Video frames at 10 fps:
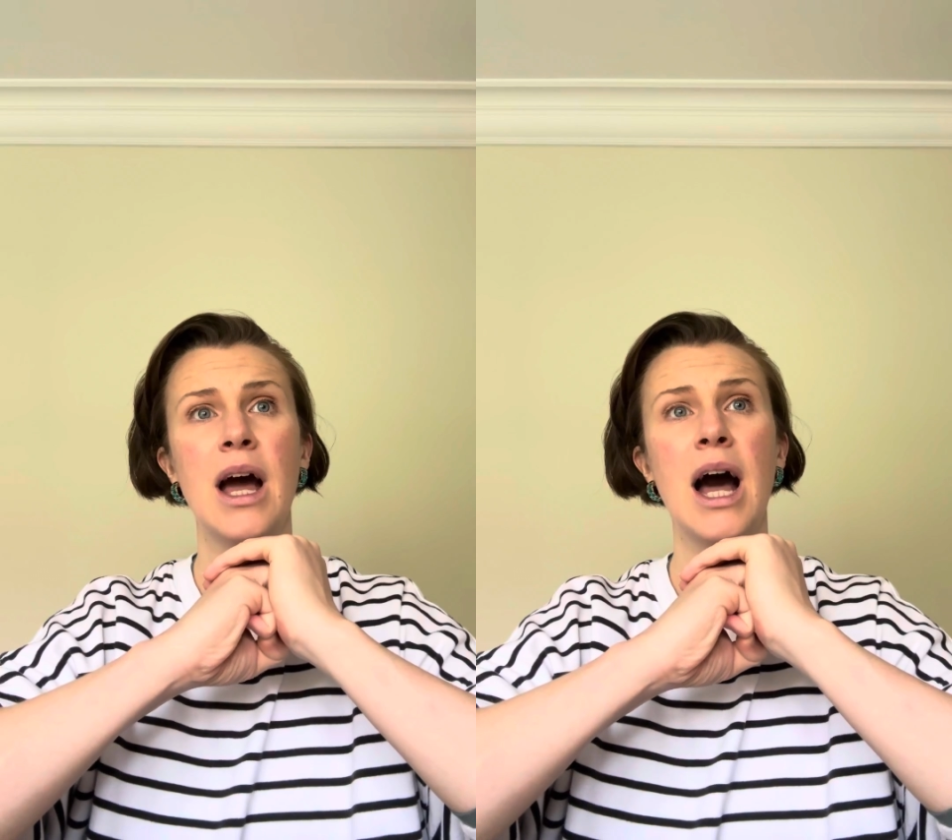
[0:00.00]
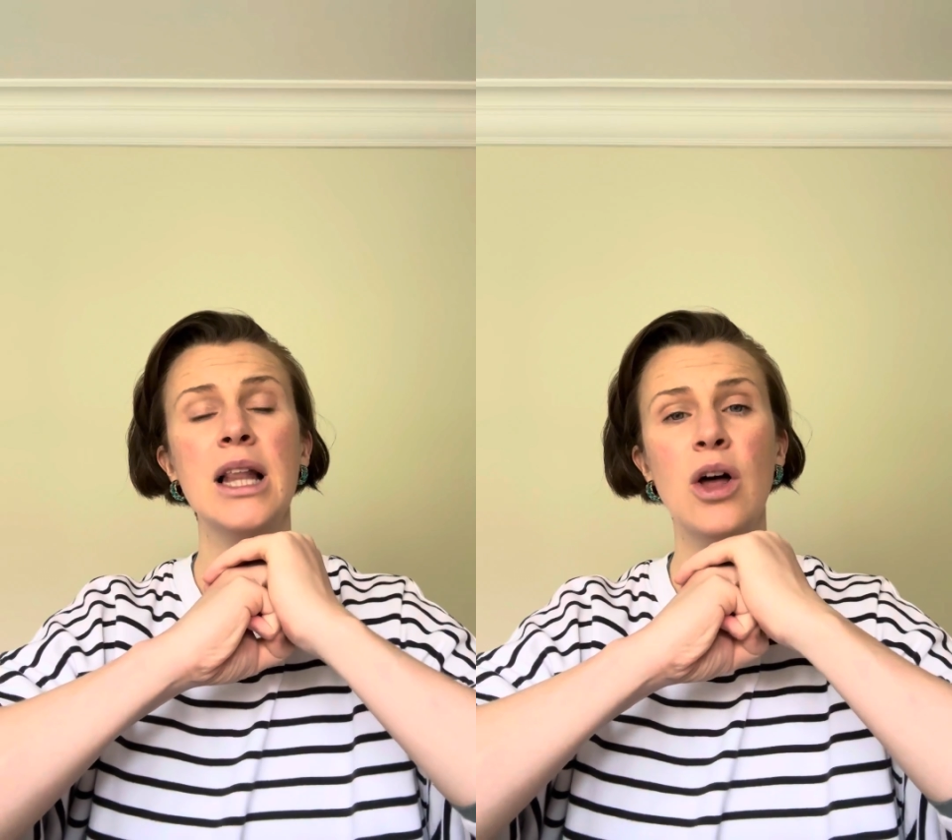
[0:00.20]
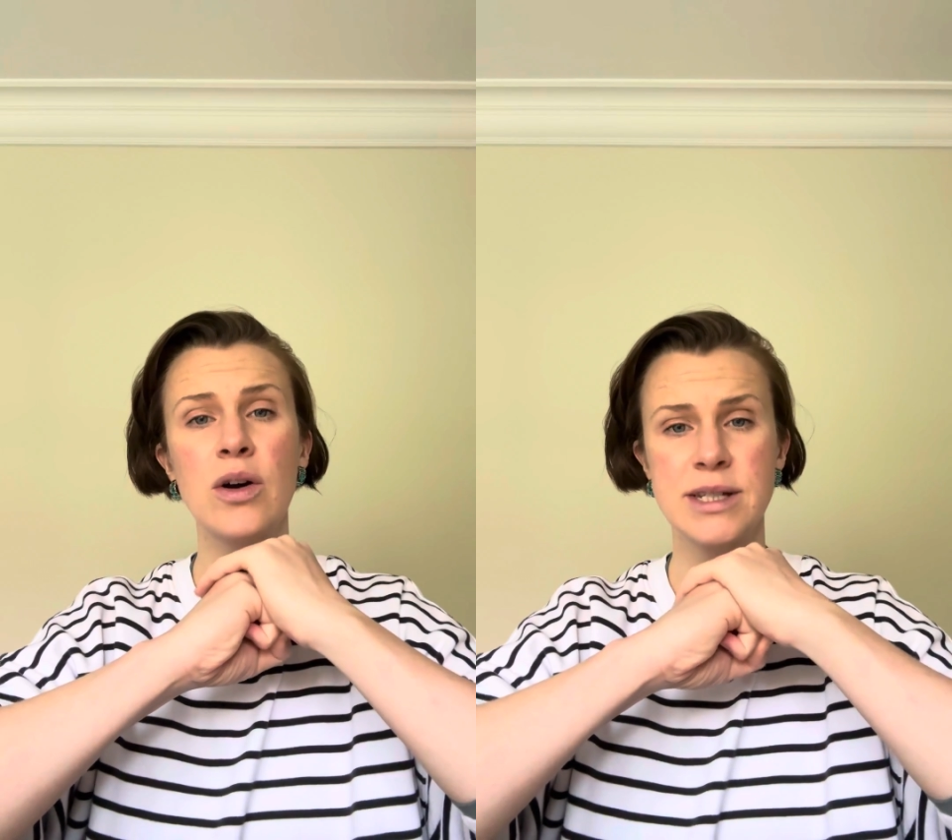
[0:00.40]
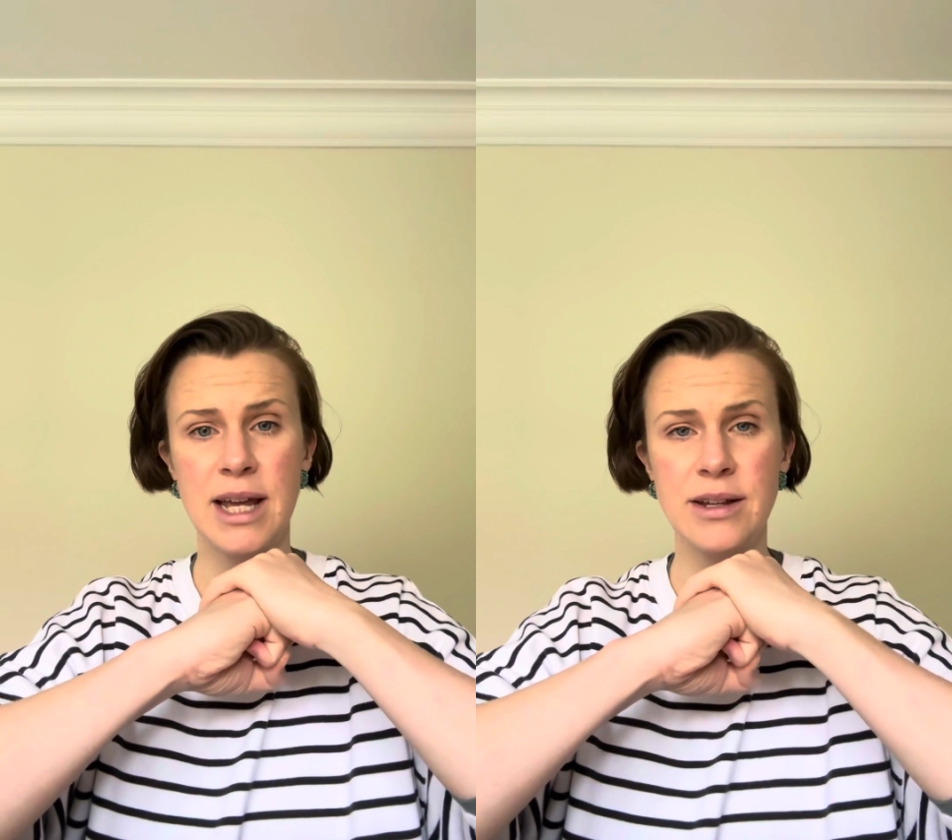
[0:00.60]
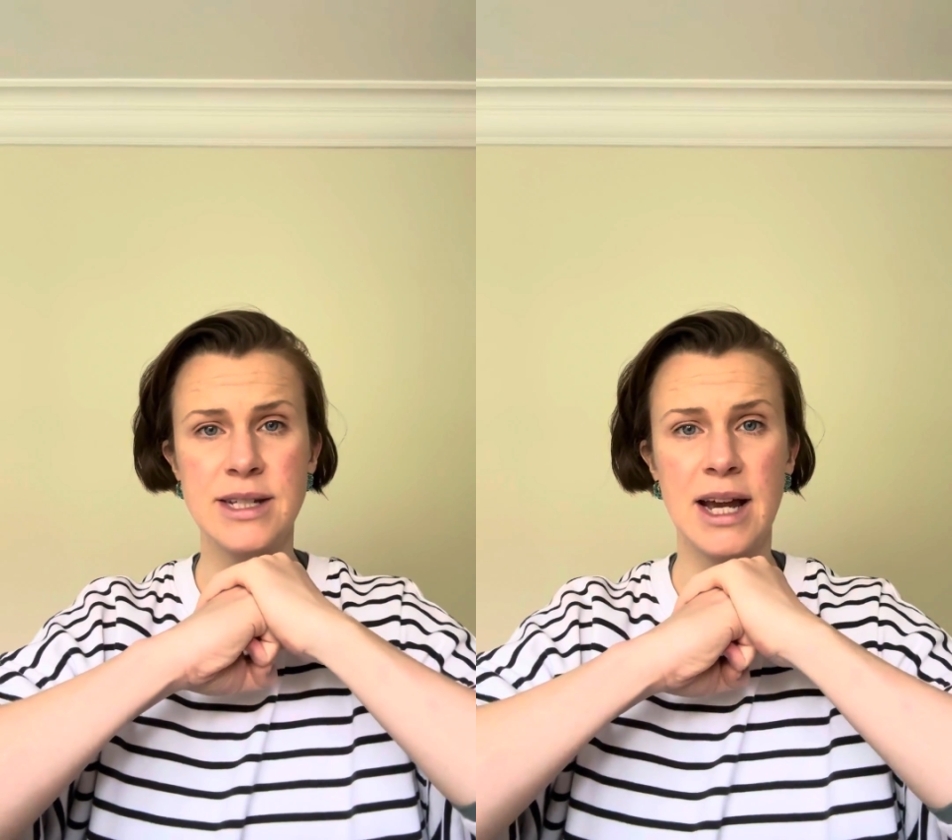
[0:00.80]
a long
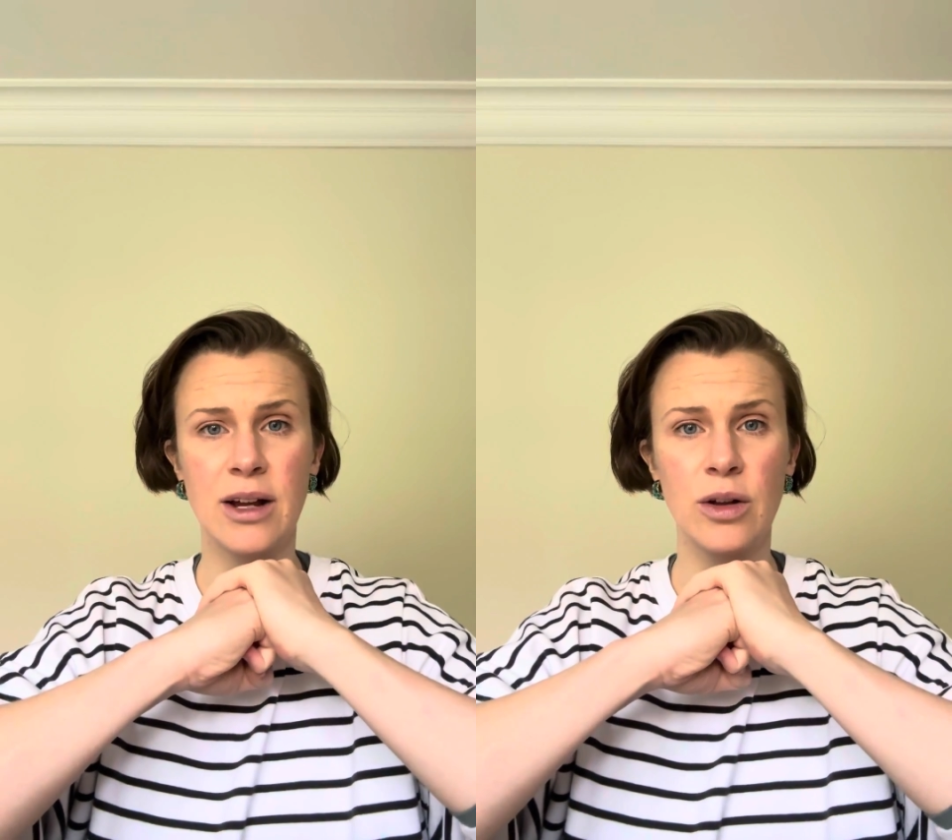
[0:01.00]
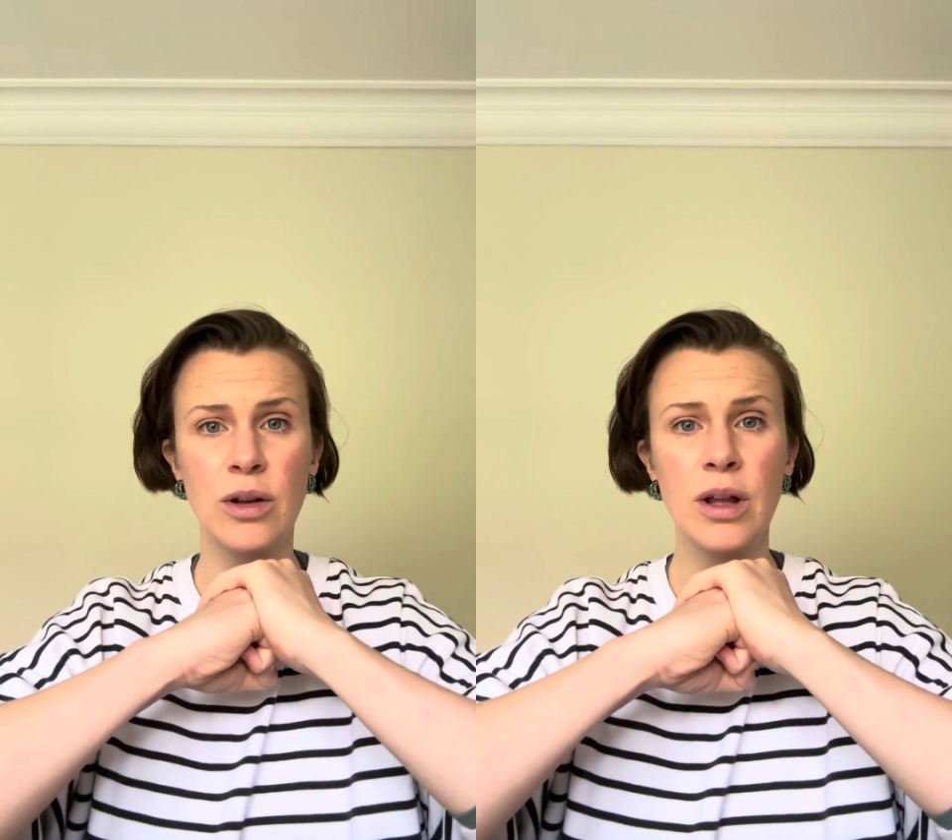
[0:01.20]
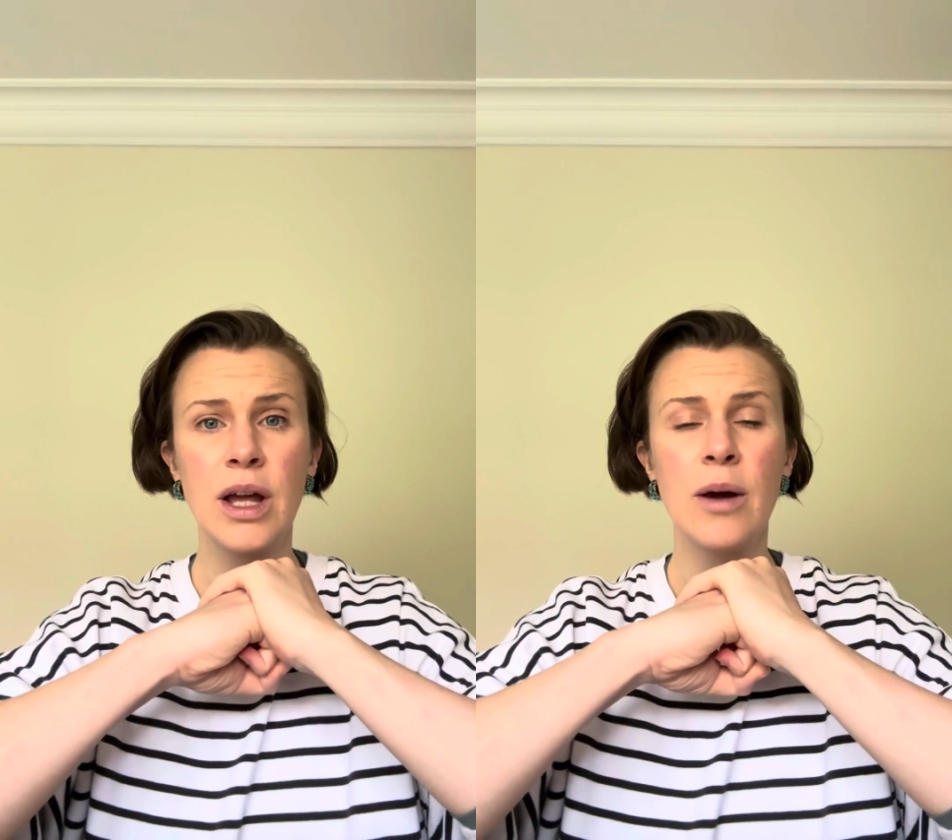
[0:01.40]
sales cycle,